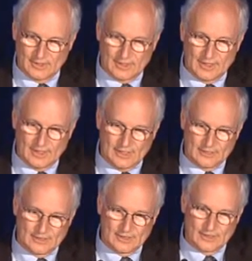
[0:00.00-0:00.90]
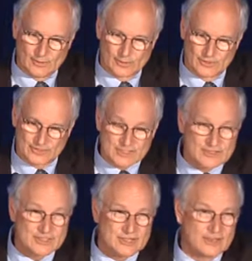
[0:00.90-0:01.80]
And there were
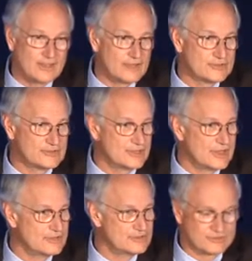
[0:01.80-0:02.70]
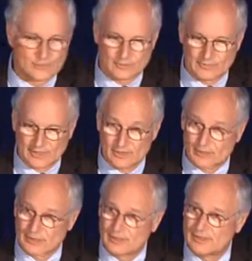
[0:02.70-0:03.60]
16,000 cases that were
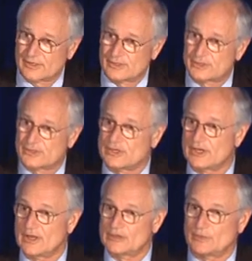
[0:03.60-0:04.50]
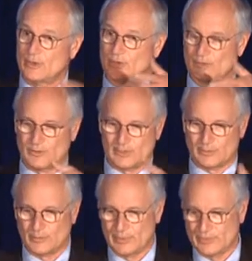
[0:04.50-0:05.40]
evaluated. Yasushi
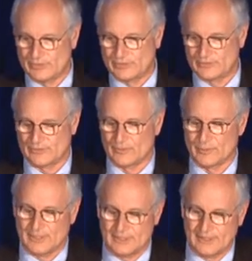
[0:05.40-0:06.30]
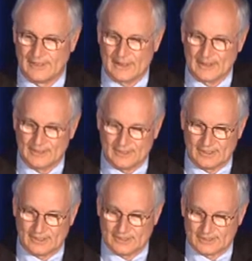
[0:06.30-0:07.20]
Hashimoto prepared this for me
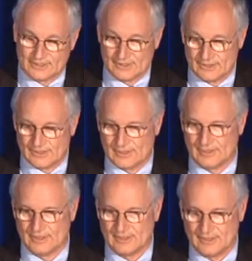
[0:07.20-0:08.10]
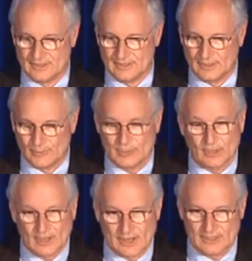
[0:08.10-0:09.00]
as he helped a
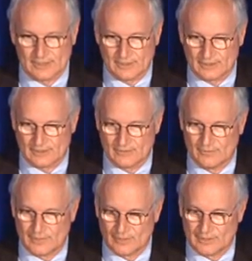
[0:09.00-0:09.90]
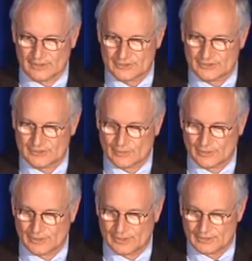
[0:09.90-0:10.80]
lot in developing this system
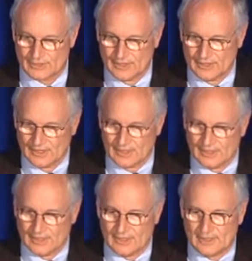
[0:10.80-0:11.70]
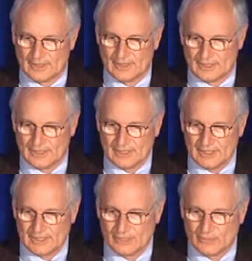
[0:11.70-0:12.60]
with us. And the
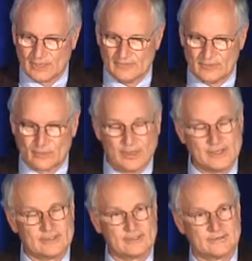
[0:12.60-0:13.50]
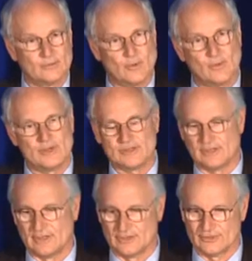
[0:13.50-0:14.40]
clinically relevant rate, what was it?